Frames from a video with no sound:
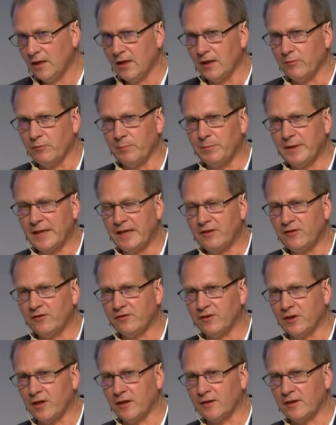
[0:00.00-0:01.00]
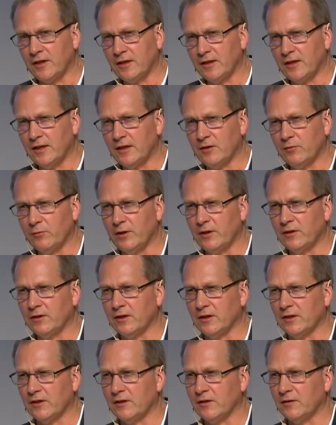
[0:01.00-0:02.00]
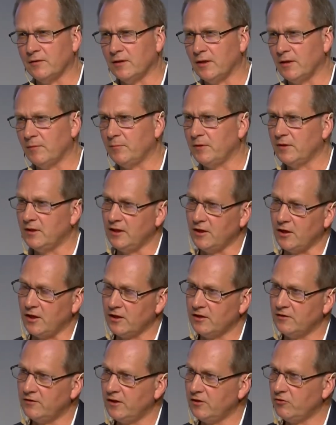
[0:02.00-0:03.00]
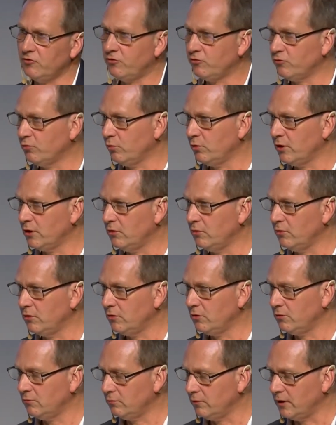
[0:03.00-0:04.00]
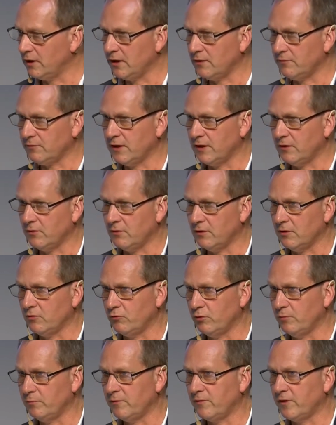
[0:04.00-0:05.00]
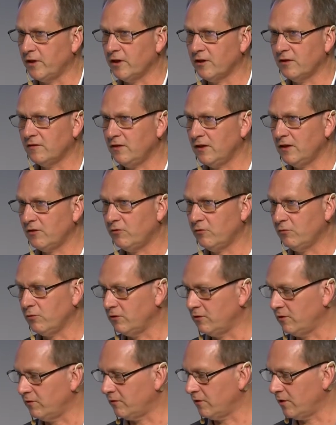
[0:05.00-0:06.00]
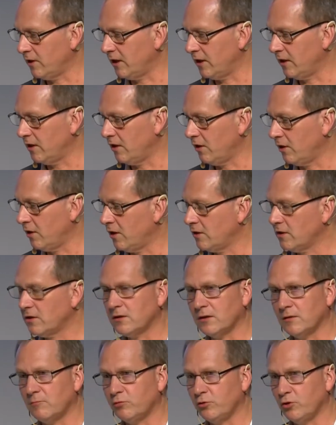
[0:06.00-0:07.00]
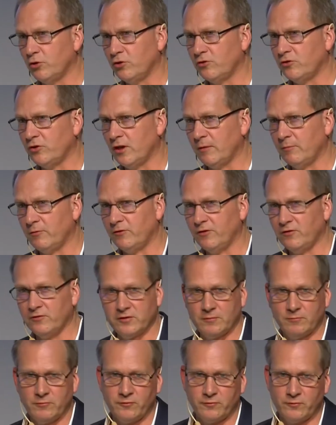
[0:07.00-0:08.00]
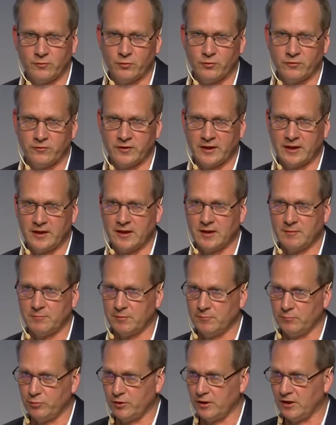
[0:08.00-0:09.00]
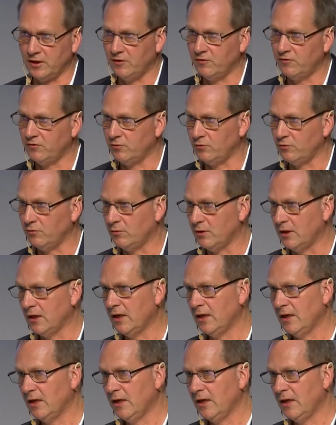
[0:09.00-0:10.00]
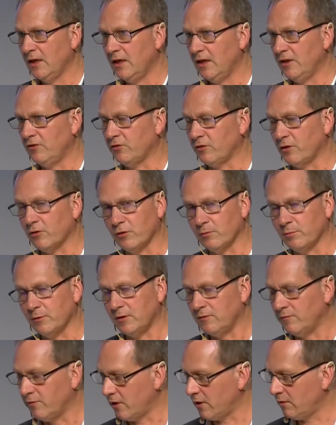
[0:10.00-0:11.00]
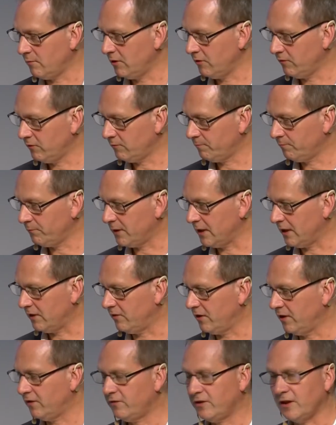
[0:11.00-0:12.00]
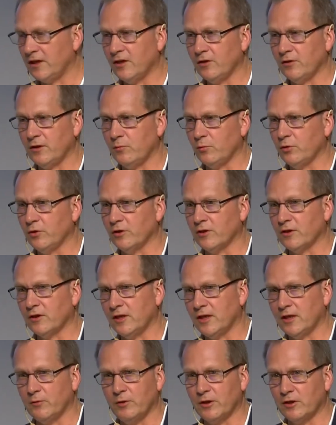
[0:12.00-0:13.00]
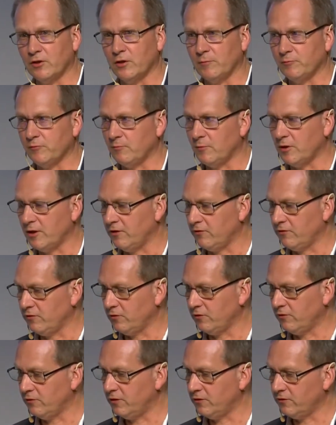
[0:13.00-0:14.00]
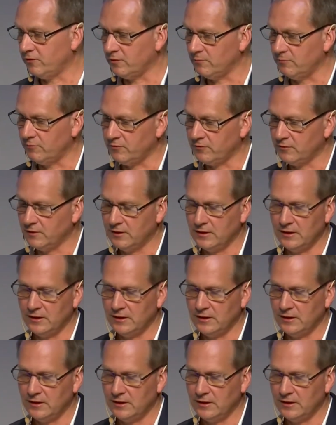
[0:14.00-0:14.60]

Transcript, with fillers: And we plan to start that now with uh, uh the architecture school at UQ. We have now a group of architects who are designing art and prototype systems for scale up and putting into, into our urban environments and testing how they work and how we can optimize those systems.